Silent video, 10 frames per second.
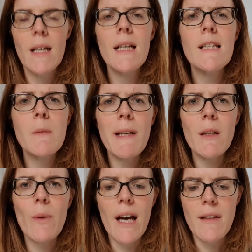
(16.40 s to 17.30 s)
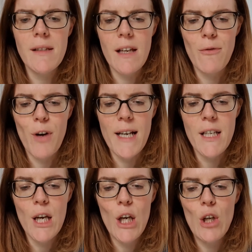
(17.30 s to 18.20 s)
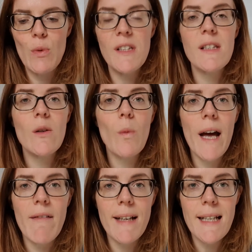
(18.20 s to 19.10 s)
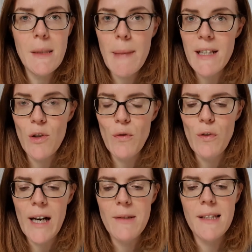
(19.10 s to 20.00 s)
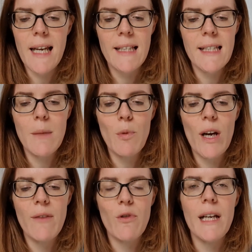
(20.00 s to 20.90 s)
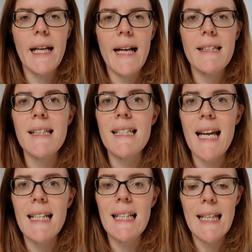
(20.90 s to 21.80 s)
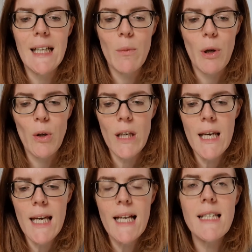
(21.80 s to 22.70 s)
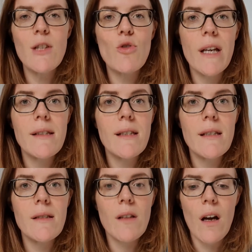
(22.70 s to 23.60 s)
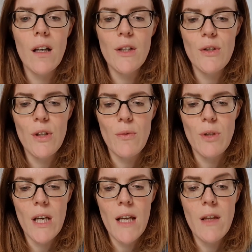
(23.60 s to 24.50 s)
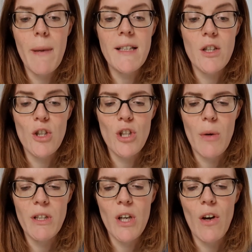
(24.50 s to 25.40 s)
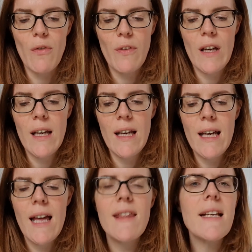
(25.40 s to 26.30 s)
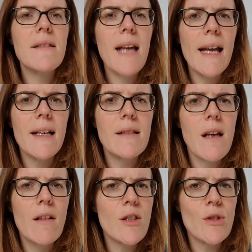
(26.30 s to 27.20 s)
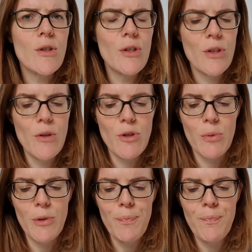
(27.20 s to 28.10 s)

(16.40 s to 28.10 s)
"Spittleworth," said Fred, who was still wearing his medal for outstanding bravery against the deadly Ickabog, and had dressed in a scarlet suit, the better to show it off. "These cakes aren't as good as usual."